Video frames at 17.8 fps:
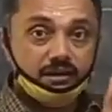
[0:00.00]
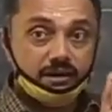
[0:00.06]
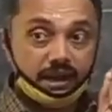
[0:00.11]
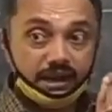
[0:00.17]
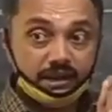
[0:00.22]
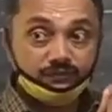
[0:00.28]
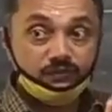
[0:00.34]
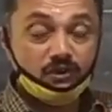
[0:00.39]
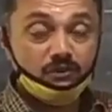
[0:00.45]

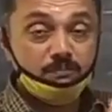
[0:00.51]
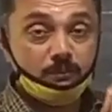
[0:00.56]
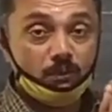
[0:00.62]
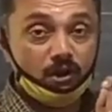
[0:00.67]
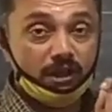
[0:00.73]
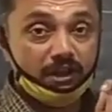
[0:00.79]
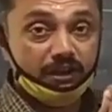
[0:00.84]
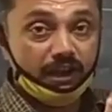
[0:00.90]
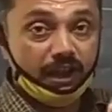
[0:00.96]
Transfer of
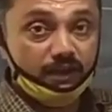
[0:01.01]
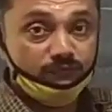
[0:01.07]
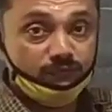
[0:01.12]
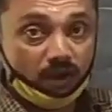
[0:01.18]
pollen grain